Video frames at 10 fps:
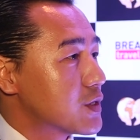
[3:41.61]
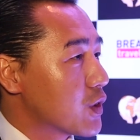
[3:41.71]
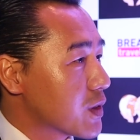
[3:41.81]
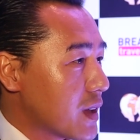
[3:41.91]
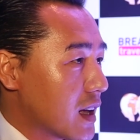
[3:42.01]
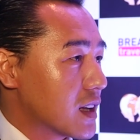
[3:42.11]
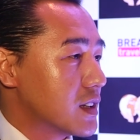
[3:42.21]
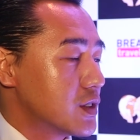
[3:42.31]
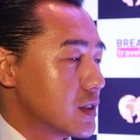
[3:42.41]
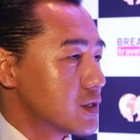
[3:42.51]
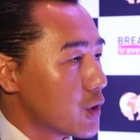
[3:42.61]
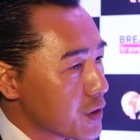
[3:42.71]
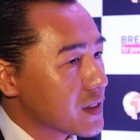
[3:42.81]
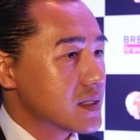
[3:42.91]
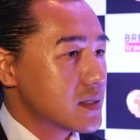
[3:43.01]
North
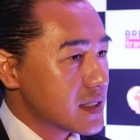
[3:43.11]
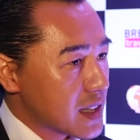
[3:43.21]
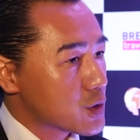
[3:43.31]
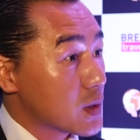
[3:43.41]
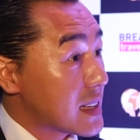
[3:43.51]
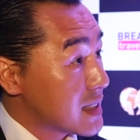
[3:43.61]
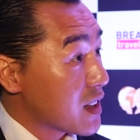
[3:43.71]
and Central and